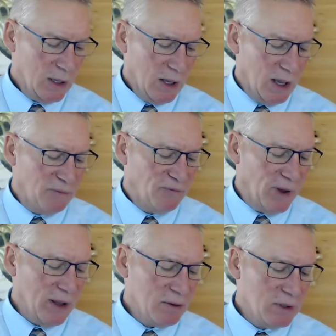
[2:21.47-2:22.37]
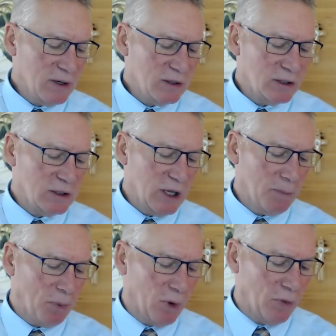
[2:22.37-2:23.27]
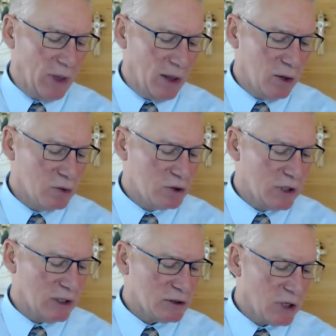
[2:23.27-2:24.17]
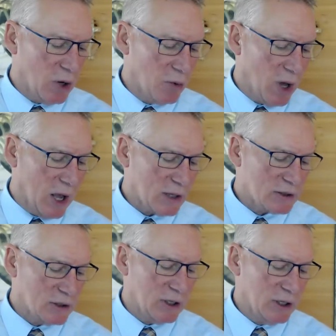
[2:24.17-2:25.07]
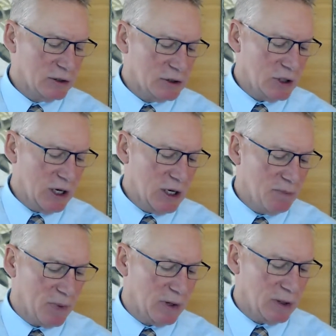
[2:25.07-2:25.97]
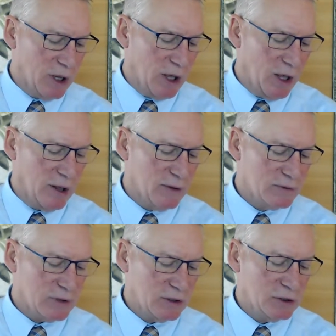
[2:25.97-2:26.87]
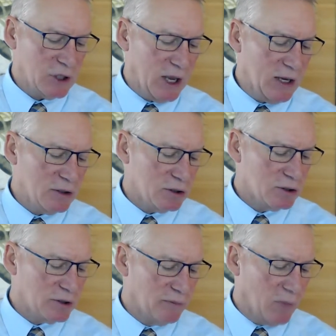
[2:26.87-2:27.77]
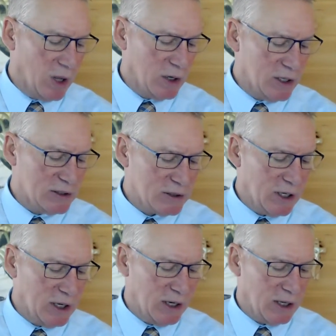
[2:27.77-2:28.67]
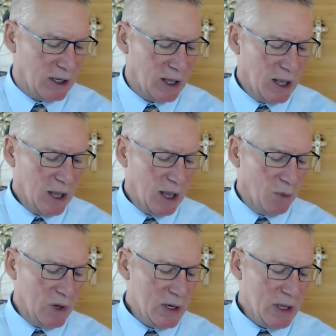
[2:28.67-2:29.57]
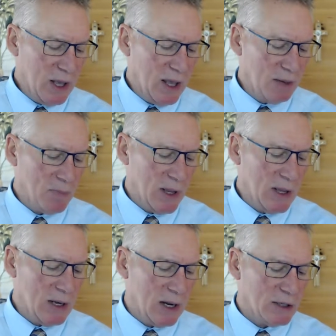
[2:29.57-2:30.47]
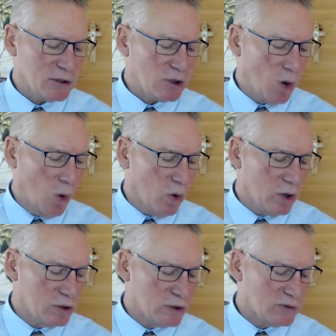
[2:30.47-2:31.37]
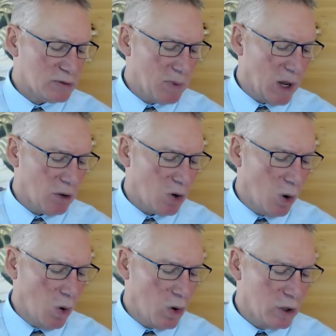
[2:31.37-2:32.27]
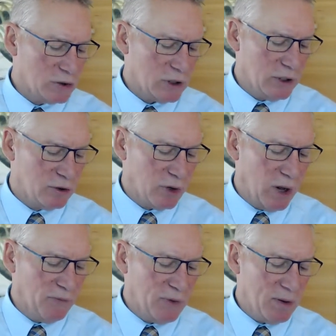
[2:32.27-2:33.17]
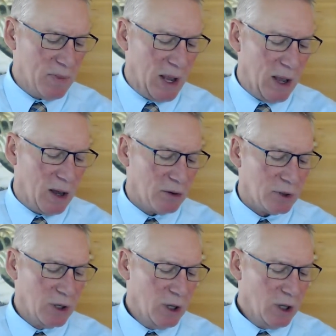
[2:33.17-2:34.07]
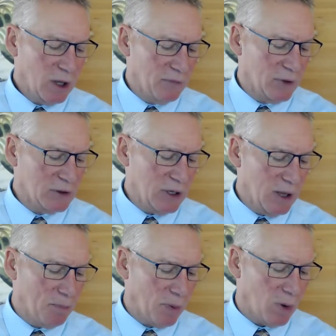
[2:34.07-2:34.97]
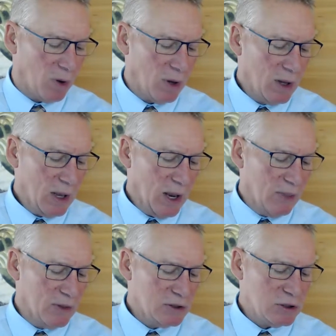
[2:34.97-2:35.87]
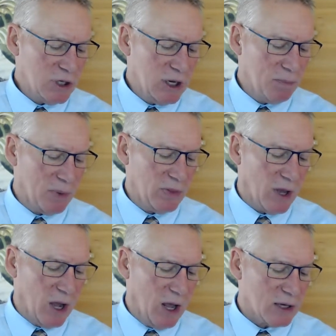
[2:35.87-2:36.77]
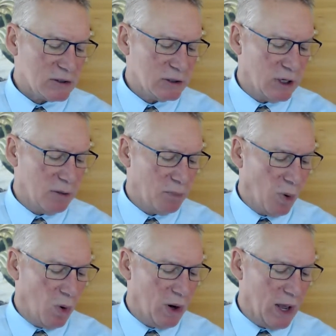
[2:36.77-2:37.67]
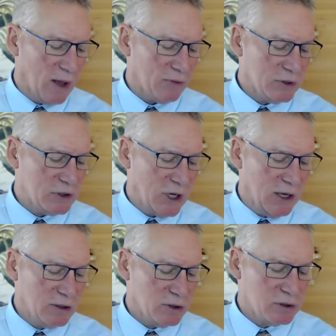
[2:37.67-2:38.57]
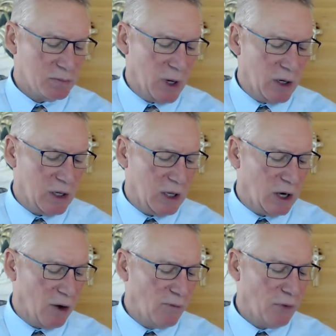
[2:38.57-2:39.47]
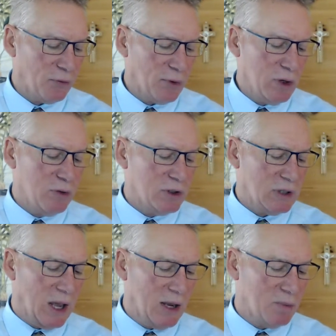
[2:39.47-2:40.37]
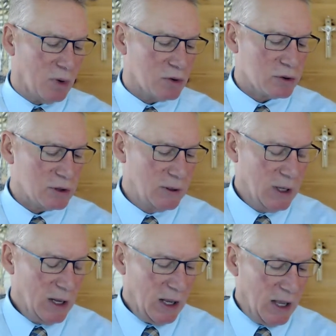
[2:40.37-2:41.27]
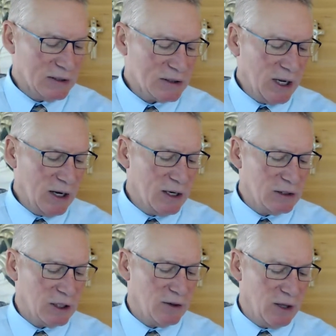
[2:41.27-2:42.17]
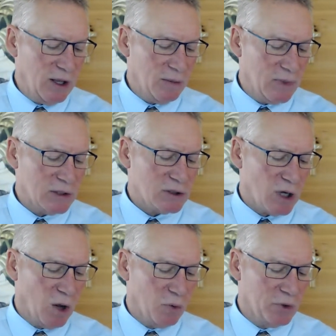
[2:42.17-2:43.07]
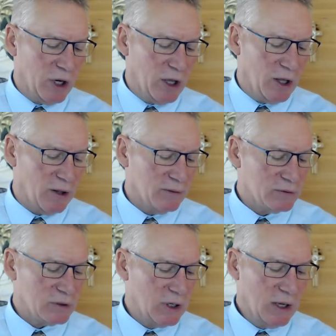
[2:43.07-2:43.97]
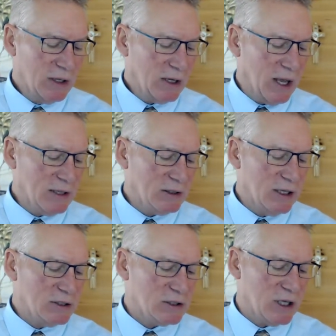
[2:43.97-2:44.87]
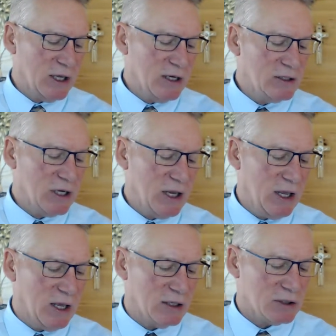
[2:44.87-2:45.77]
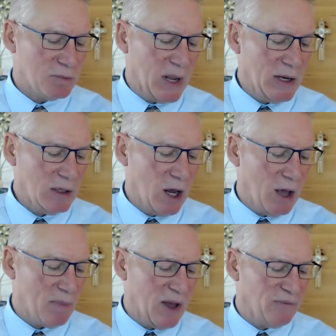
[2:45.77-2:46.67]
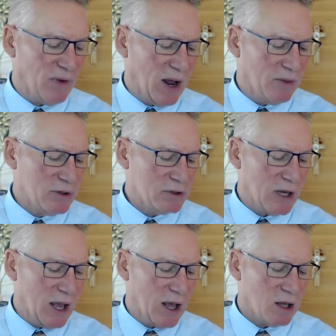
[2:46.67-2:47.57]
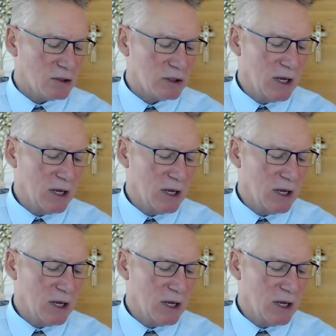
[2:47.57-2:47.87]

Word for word: and found in the temple those that sold oxen and sheep and doves and changers of money sitting and when he had made a scourge of small cords, he drove them out of the temple, and the sheep and the oxen, and poured out the changers' money, and overthrew the tables, and said unto them that sold doves, Take these things hence, make not my father's house